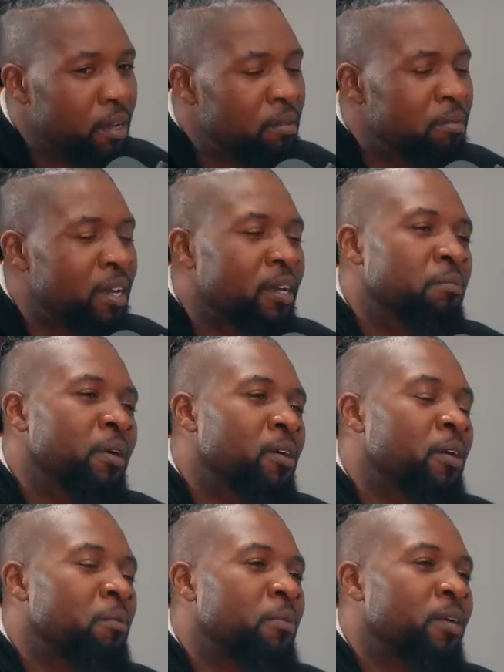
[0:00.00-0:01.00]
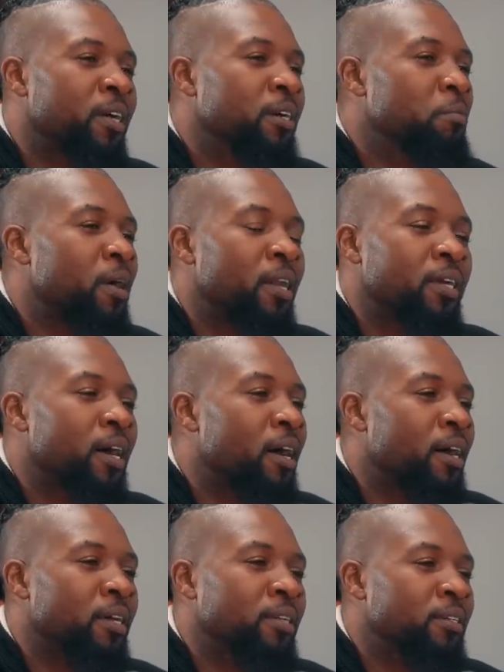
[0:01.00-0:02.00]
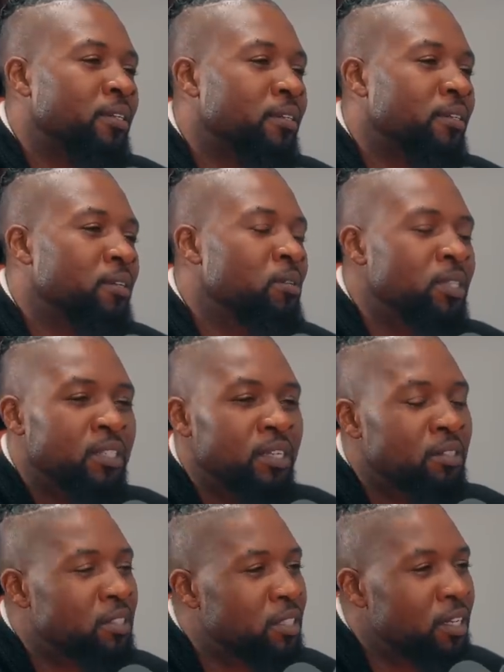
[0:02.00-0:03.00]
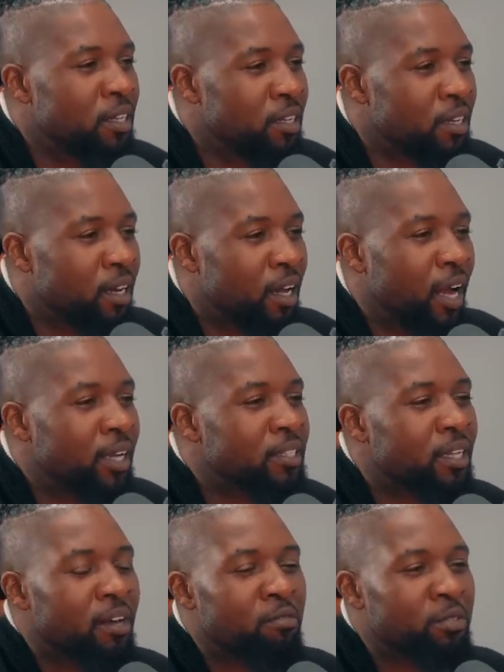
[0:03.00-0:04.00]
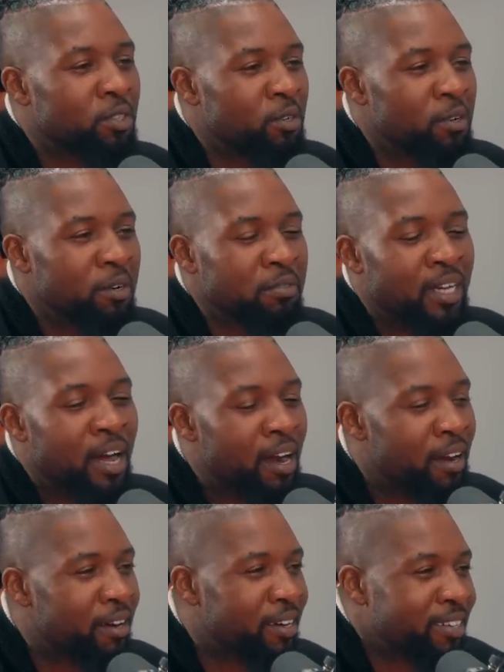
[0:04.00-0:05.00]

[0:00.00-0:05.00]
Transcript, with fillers: I'm like, my grandpa. He probably high. He who is TLC? I just came from school. I'm tired.